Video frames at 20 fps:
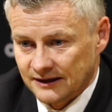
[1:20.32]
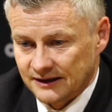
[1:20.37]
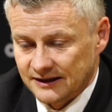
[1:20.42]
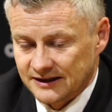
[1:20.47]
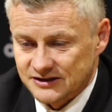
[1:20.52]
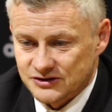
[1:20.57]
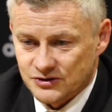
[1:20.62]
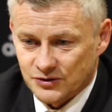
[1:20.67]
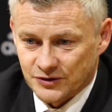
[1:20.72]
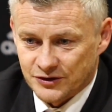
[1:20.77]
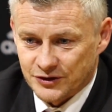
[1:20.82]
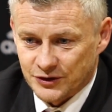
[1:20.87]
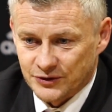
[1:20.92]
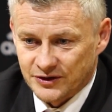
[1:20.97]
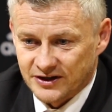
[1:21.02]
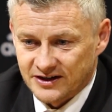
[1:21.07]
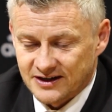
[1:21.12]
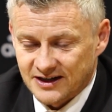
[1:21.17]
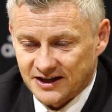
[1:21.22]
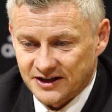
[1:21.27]
He's gone through
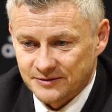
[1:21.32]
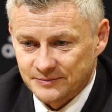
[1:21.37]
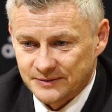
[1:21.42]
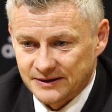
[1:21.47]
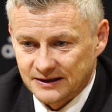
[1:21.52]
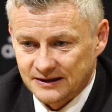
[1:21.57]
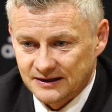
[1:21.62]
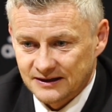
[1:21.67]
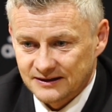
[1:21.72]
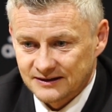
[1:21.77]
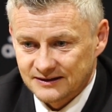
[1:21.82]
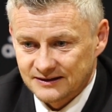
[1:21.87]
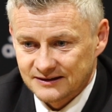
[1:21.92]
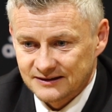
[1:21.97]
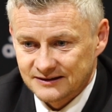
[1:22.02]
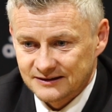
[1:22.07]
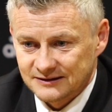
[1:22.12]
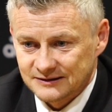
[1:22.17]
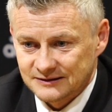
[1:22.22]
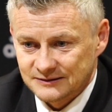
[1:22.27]
the academy.
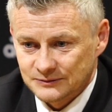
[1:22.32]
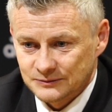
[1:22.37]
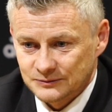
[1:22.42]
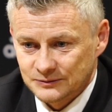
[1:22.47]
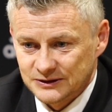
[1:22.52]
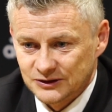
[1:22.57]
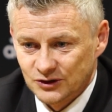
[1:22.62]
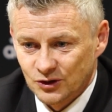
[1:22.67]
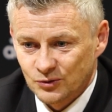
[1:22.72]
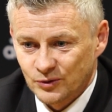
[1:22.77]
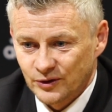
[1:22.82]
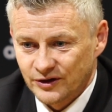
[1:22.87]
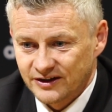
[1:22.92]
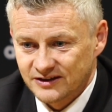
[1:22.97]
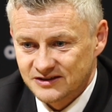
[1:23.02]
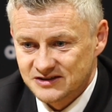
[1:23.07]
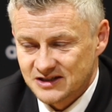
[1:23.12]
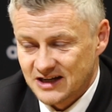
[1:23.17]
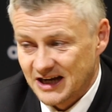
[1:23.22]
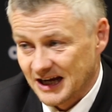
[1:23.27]
Uh, we know what
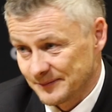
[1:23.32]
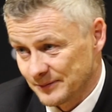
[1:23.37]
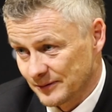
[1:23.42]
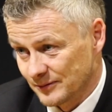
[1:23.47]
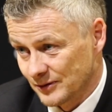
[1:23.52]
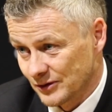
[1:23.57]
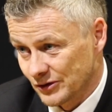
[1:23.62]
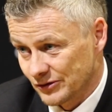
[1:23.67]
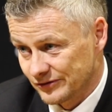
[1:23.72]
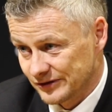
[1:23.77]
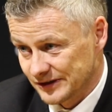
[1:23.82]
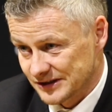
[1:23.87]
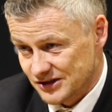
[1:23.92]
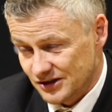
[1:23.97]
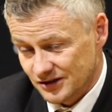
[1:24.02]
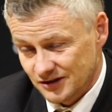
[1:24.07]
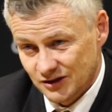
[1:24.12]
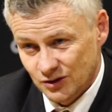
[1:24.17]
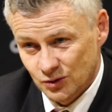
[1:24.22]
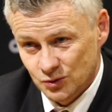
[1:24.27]
he's capable of. He's
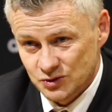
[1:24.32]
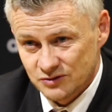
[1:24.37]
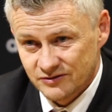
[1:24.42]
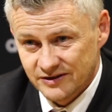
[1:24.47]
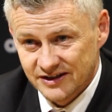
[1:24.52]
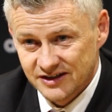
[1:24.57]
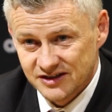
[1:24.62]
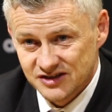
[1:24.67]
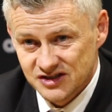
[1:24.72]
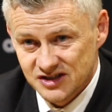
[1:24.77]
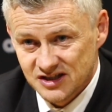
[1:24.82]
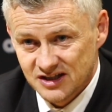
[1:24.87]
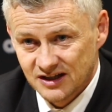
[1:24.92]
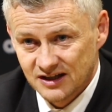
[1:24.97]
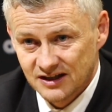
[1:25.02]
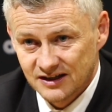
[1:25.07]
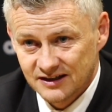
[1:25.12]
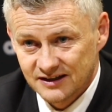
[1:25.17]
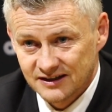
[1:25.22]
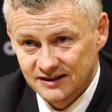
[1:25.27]
got loads of
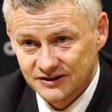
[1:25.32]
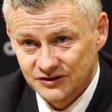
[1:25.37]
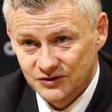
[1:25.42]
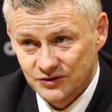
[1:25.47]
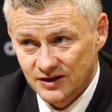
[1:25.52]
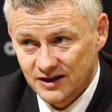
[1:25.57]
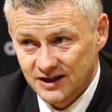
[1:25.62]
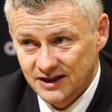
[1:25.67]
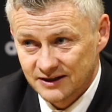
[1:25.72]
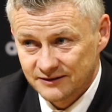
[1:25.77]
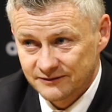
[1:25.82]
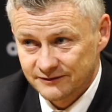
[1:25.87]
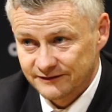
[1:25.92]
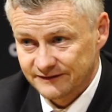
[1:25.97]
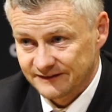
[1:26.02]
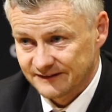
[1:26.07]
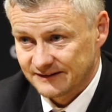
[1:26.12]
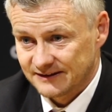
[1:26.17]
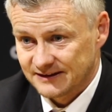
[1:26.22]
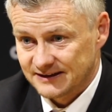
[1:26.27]
energy uh, and
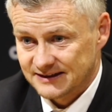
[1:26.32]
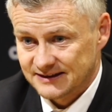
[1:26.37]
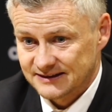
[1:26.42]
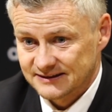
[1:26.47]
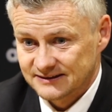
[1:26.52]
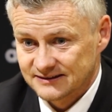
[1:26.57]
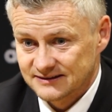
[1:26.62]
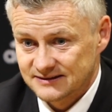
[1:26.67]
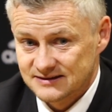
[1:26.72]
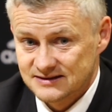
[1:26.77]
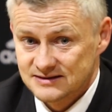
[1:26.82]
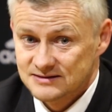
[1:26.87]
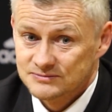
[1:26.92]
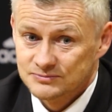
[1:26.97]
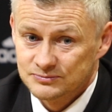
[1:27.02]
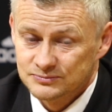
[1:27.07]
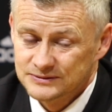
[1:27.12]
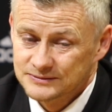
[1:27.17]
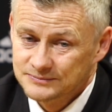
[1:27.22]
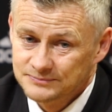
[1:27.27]
drive, and
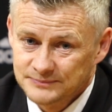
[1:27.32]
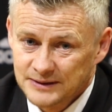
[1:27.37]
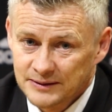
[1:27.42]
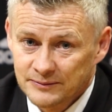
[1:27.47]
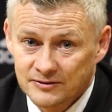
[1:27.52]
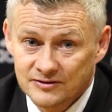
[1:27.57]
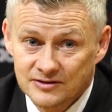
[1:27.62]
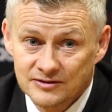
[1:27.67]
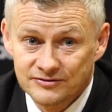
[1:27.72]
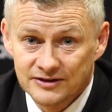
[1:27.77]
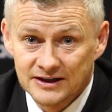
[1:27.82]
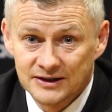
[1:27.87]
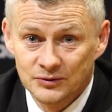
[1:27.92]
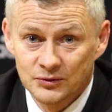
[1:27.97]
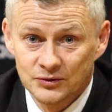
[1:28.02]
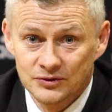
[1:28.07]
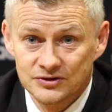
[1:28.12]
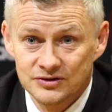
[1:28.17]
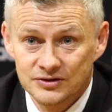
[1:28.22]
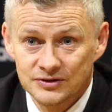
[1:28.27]
we, maybe we
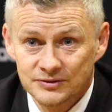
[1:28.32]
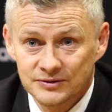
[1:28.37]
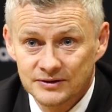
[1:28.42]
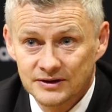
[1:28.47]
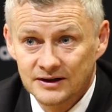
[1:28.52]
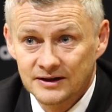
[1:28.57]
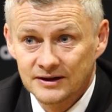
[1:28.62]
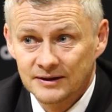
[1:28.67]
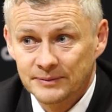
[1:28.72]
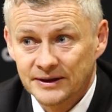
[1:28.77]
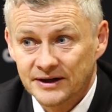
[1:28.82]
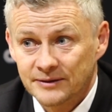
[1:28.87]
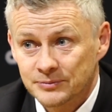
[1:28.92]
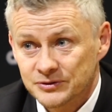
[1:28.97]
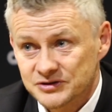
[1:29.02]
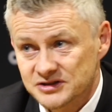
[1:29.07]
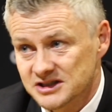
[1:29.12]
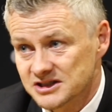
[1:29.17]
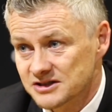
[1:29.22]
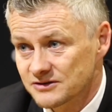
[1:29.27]
found a better
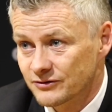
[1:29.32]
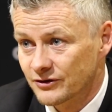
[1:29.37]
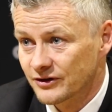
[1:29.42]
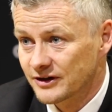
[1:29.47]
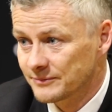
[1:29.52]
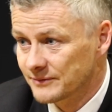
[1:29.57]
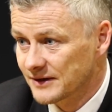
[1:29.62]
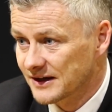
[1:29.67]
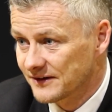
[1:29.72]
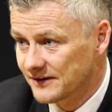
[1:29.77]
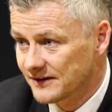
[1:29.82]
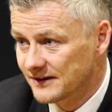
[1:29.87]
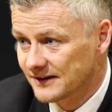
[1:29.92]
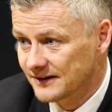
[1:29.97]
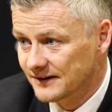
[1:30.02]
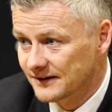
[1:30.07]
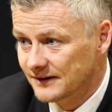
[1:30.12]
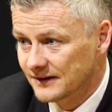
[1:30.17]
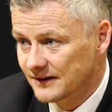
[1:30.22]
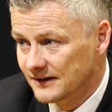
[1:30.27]
position for him than
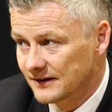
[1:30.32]
uh,